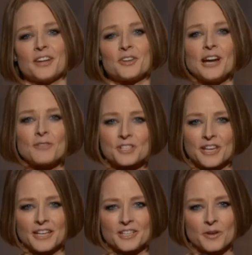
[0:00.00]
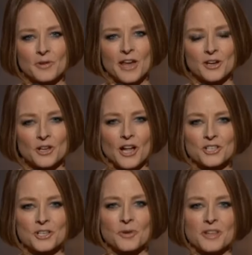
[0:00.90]
I could ever stand here without
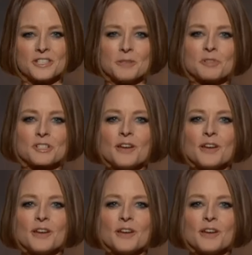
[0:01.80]
acknowledging one of the deepest